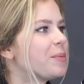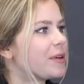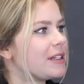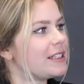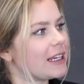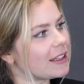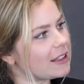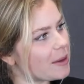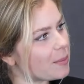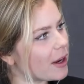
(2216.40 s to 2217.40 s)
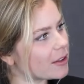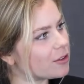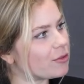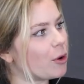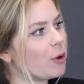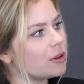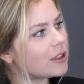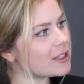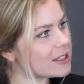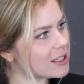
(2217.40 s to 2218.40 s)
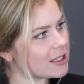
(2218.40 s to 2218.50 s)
predict the impact of all the decisions.